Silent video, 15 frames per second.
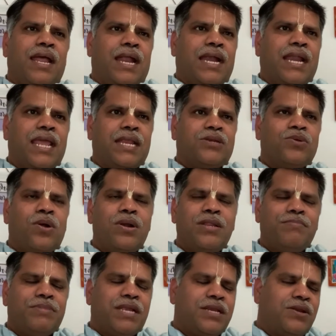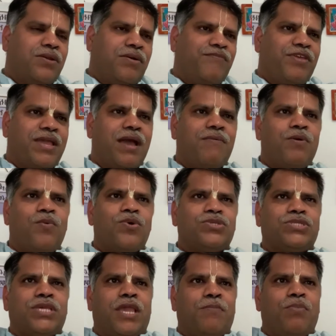And I told him that, you know, we have a
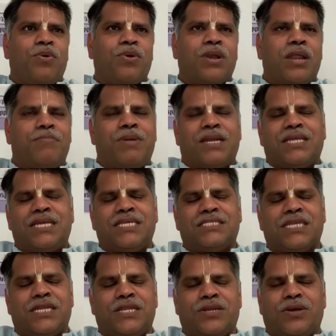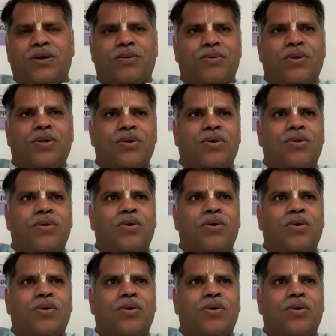OCI booklet, but he said, you know, no,